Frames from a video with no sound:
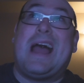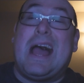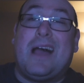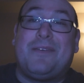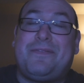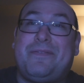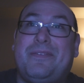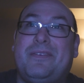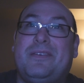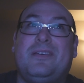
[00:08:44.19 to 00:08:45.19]

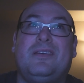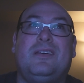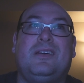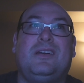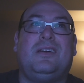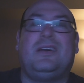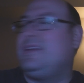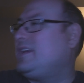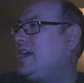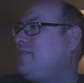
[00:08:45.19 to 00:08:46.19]
half.
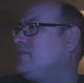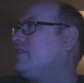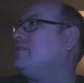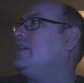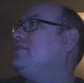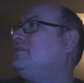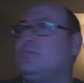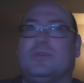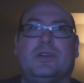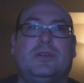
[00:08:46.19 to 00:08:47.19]
I think I had the other half
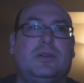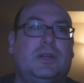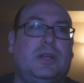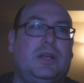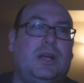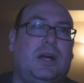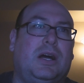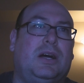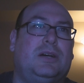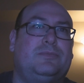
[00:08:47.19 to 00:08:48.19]
somewhere.
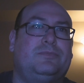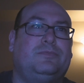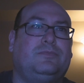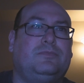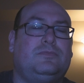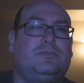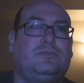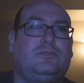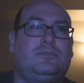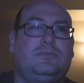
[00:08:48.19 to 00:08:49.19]
Um,
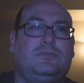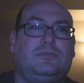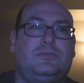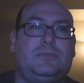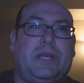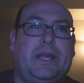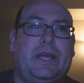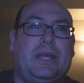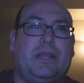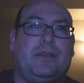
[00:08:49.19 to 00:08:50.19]

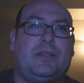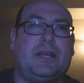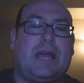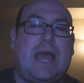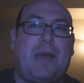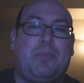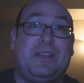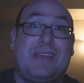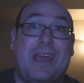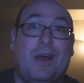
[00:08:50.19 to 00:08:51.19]
and uh,
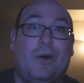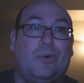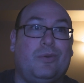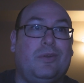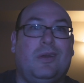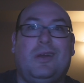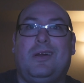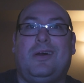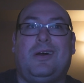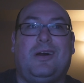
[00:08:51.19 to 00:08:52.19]
Happy Town,
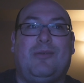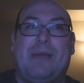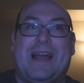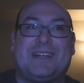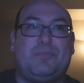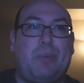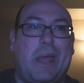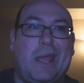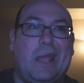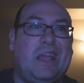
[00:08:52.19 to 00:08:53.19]
uh, Max
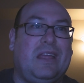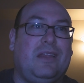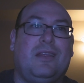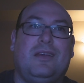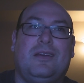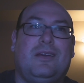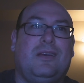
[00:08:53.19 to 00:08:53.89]
Payne.